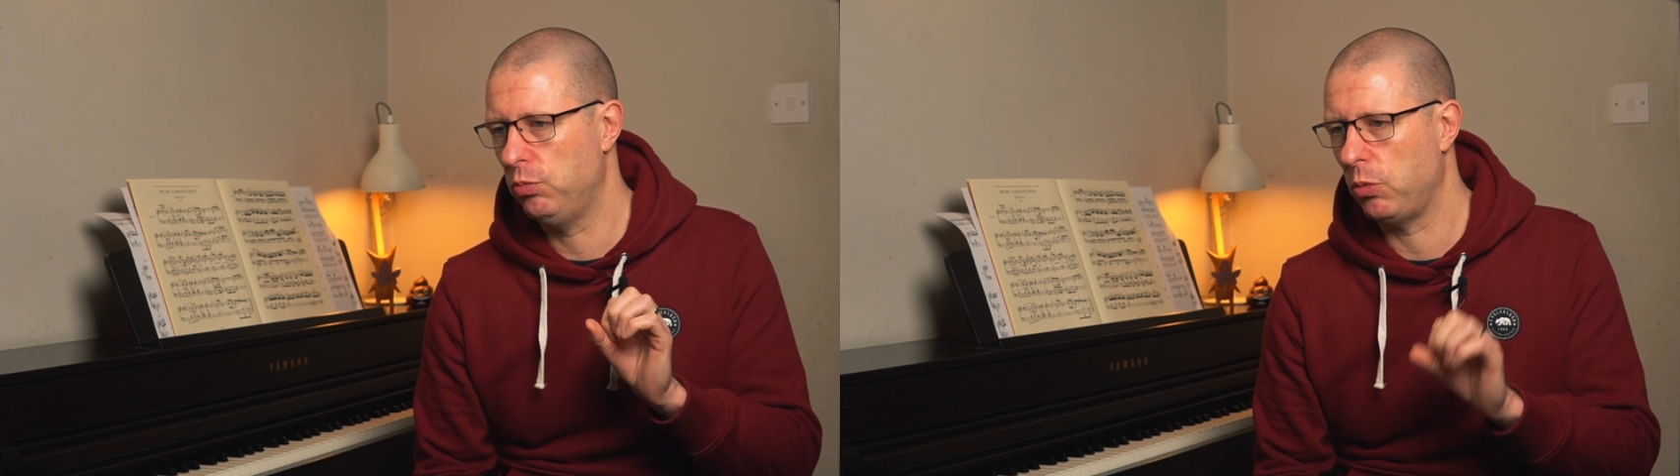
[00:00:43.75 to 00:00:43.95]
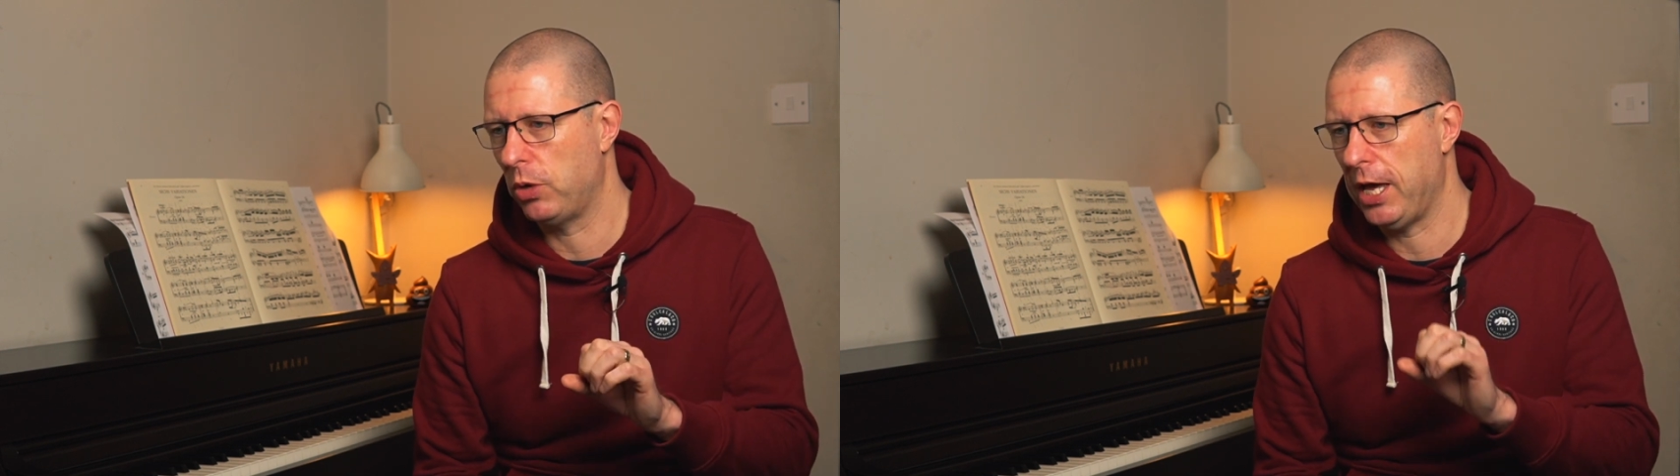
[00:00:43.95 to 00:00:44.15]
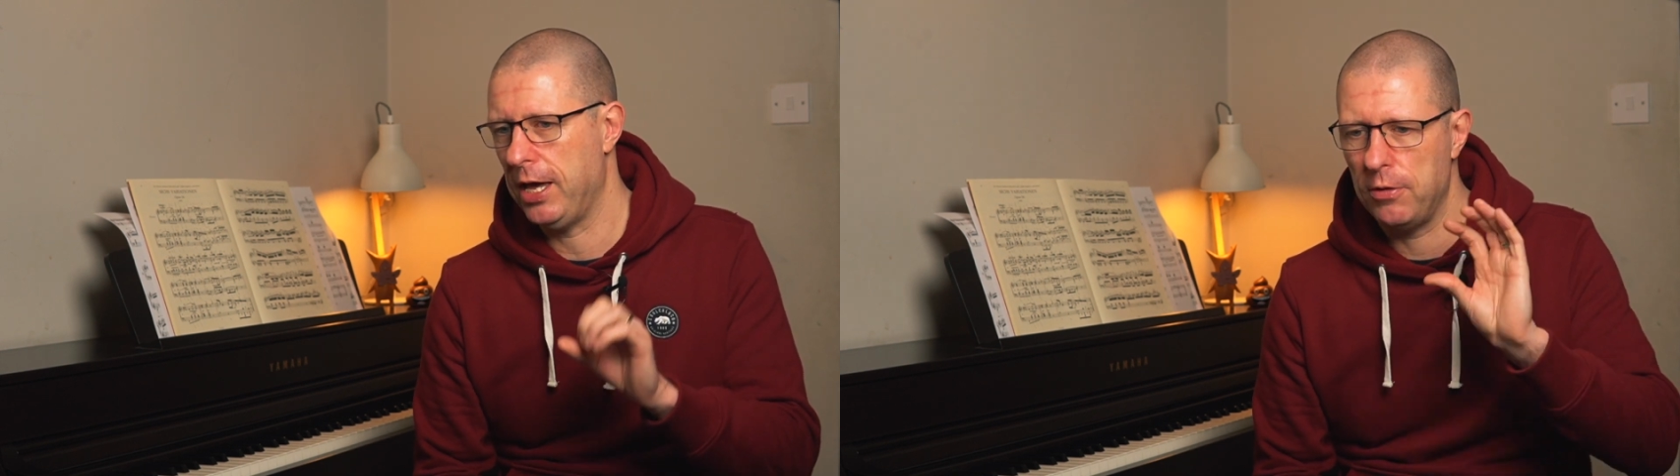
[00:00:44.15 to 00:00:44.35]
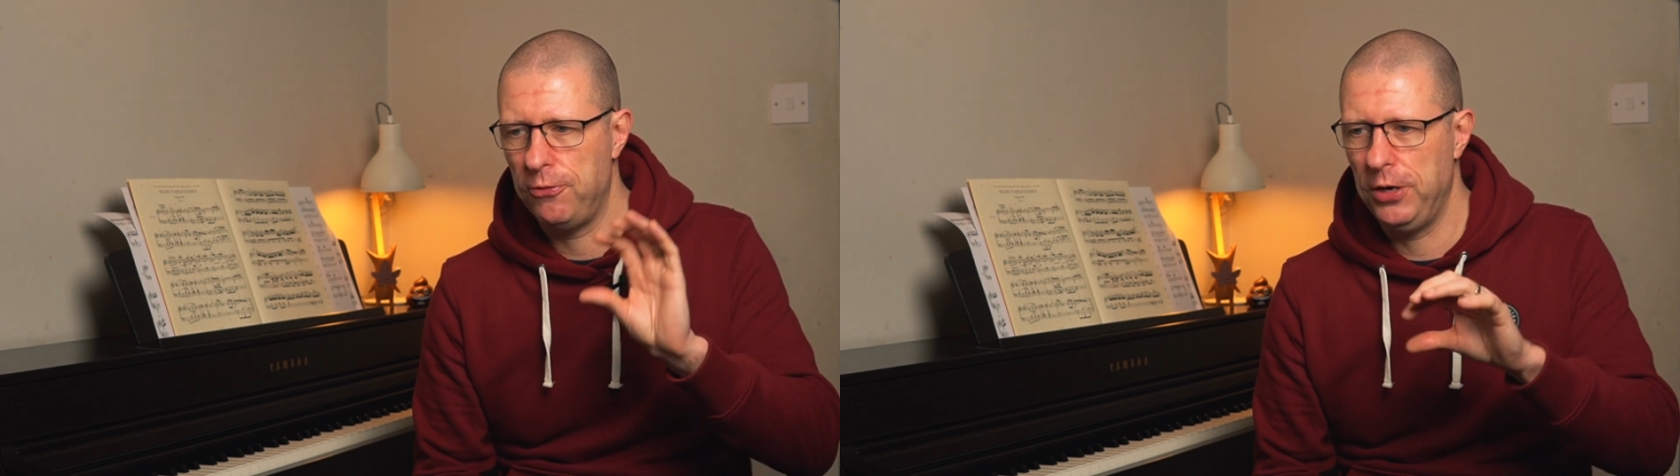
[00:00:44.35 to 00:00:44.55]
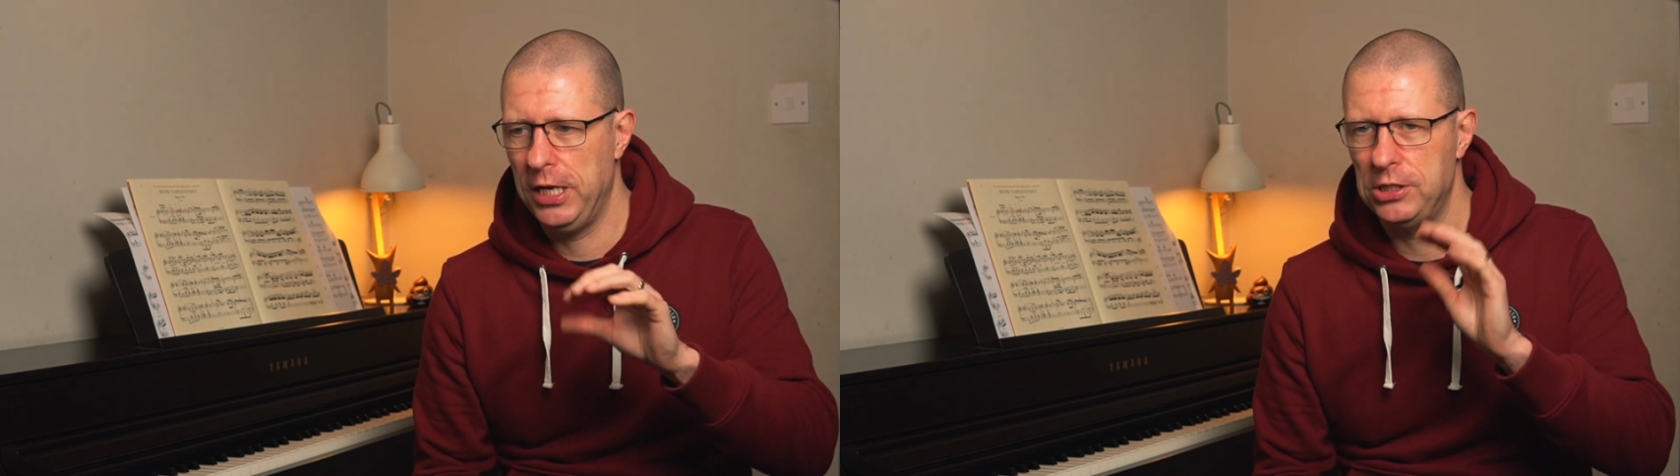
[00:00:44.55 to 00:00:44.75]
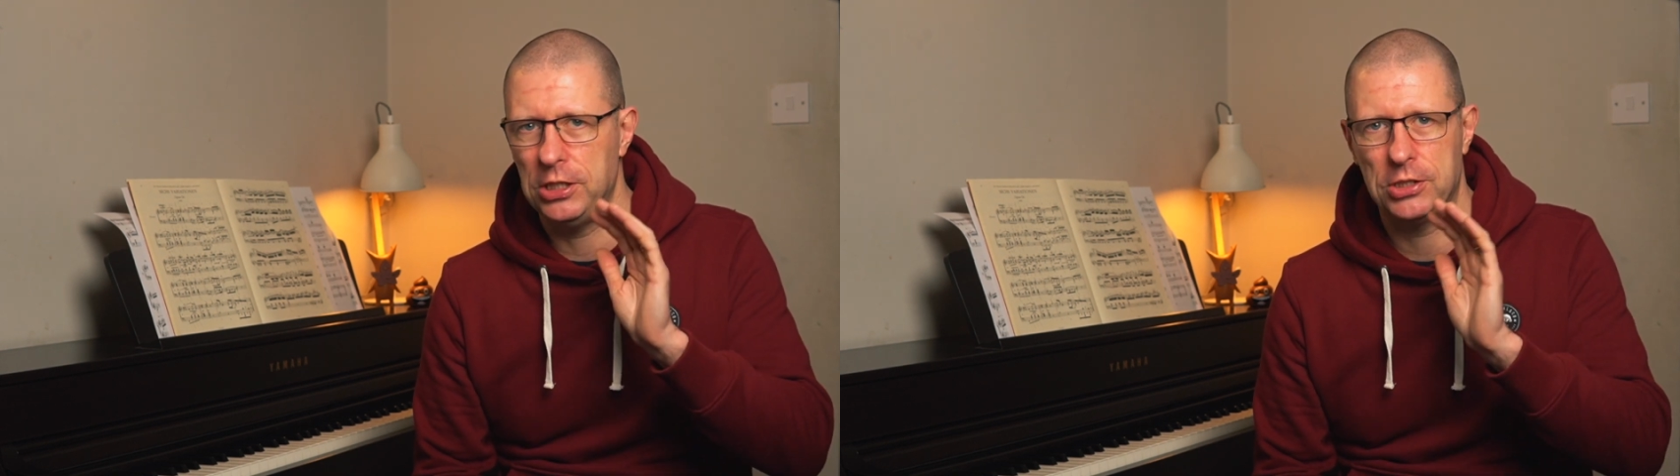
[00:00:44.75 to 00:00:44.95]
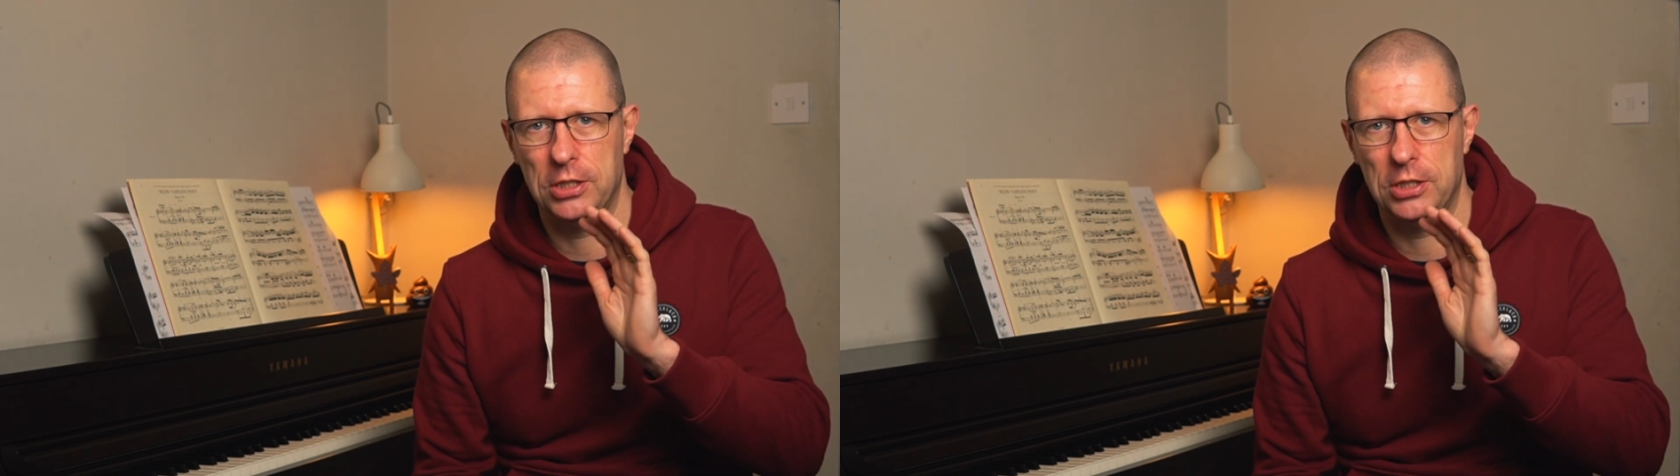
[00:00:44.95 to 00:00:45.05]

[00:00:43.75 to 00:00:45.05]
will get phrases